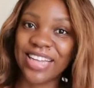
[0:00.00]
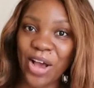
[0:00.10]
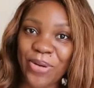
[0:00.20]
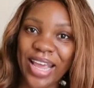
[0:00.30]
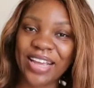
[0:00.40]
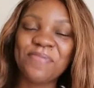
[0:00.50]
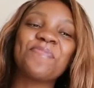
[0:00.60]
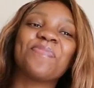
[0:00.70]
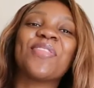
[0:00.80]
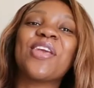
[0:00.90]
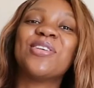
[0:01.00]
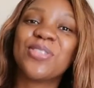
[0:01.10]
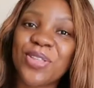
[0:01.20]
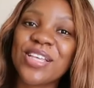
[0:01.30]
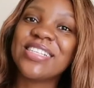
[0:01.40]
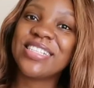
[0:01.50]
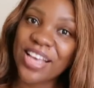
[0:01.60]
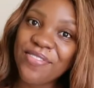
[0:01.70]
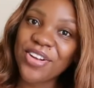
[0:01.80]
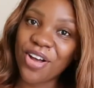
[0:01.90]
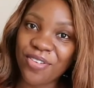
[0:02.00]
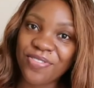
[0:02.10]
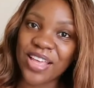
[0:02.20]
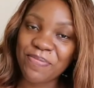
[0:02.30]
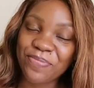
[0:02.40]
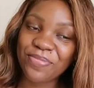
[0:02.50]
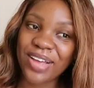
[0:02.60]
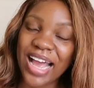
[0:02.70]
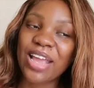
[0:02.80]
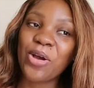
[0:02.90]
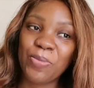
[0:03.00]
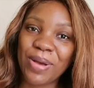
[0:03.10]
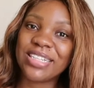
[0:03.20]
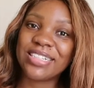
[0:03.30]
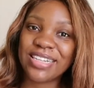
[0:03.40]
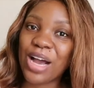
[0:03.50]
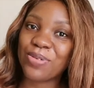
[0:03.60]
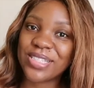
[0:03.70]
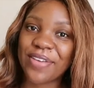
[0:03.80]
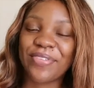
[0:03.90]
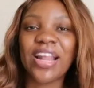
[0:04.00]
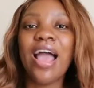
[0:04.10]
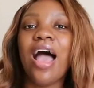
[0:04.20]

Okay, so there's 7 of them. I hope I did count 7.